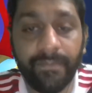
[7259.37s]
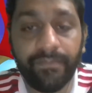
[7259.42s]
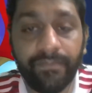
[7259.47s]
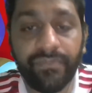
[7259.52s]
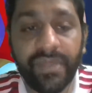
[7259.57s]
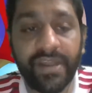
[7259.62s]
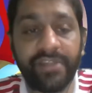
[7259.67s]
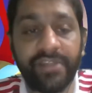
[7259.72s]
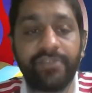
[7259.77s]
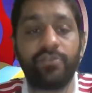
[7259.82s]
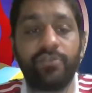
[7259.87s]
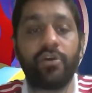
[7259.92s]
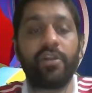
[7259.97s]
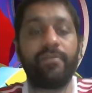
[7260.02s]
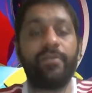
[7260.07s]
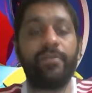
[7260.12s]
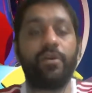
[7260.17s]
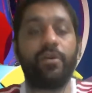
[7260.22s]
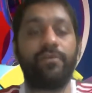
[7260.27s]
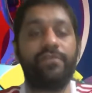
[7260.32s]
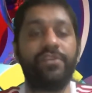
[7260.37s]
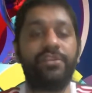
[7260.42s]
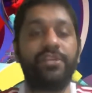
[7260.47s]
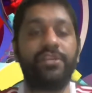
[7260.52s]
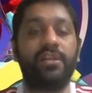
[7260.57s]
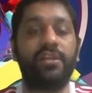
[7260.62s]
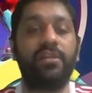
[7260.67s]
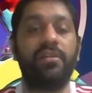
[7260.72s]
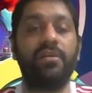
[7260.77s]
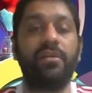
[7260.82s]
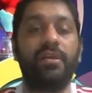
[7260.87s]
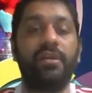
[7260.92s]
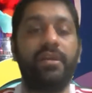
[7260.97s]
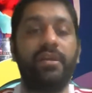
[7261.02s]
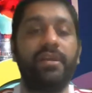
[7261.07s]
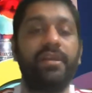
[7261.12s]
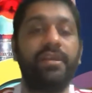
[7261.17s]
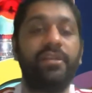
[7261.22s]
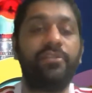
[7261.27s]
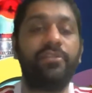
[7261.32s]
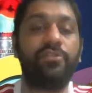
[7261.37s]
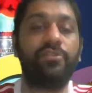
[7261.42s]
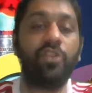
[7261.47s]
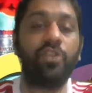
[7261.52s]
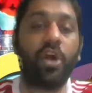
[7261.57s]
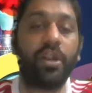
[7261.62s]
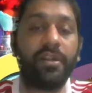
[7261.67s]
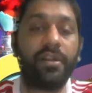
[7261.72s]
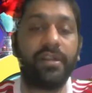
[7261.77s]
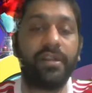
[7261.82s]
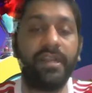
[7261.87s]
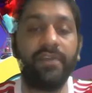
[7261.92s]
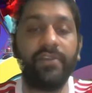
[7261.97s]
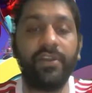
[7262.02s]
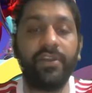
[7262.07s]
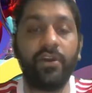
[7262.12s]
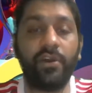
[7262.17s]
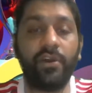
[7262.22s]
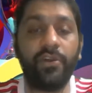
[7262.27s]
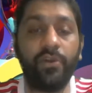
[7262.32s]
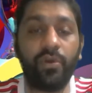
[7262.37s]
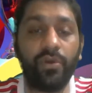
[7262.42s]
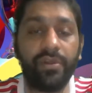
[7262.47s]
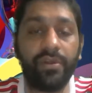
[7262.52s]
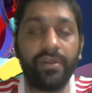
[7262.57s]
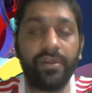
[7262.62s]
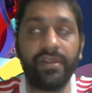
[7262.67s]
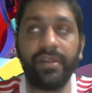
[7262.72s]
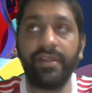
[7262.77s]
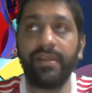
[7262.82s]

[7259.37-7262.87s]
Then it's going to be official. He's not leaving on loan.